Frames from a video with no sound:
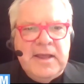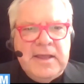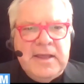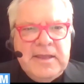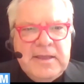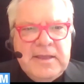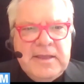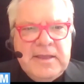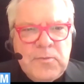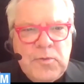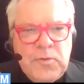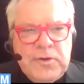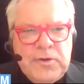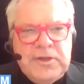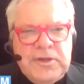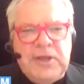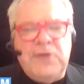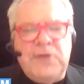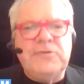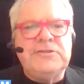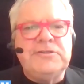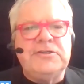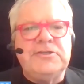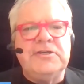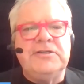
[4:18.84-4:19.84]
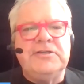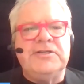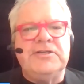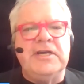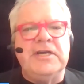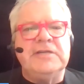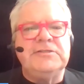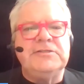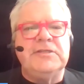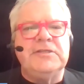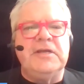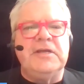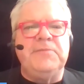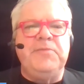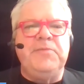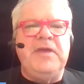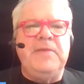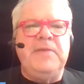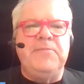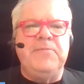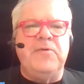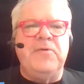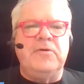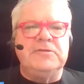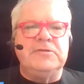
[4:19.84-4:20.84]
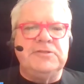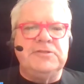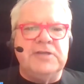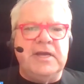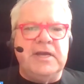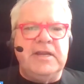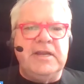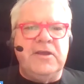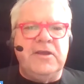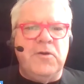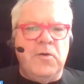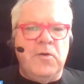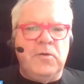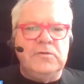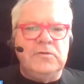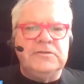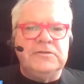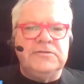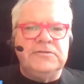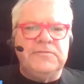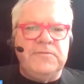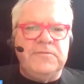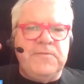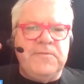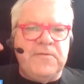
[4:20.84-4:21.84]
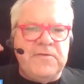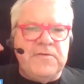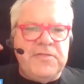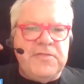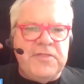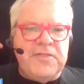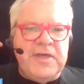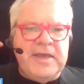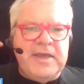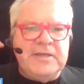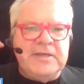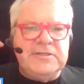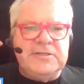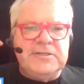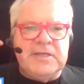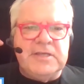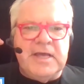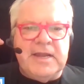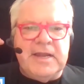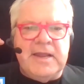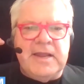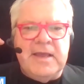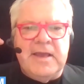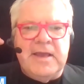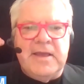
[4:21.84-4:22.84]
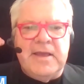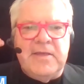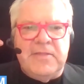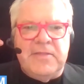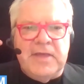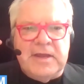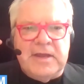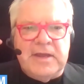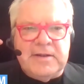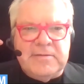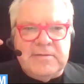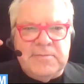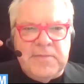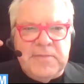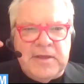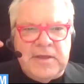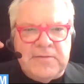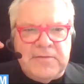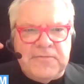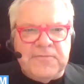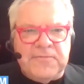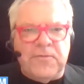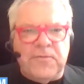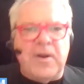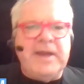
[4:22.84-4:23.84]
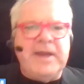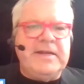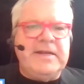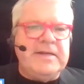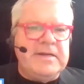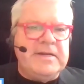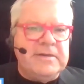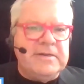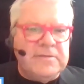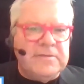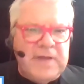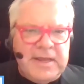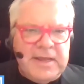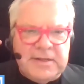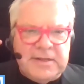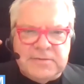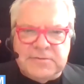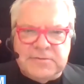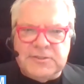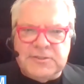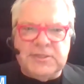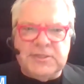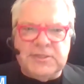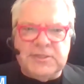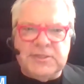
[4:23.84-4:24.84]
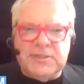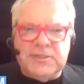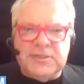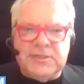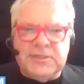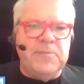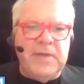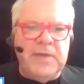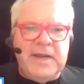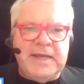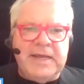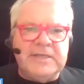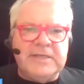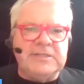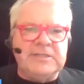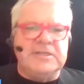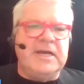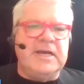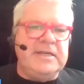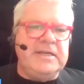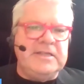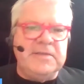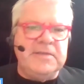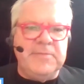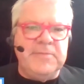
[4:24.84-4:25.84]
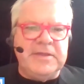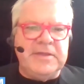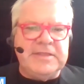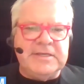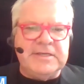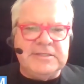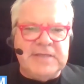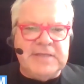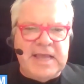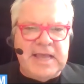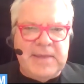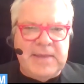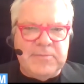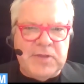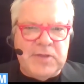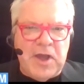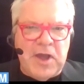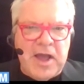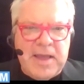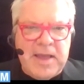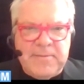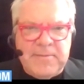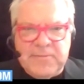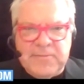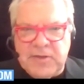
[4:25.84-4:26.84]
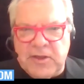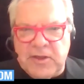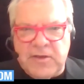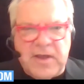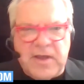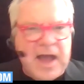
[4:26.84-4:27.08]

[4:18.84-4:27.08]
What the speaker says: Would you suggest that people set goals for things that frighten and scare them and excite them at the same time?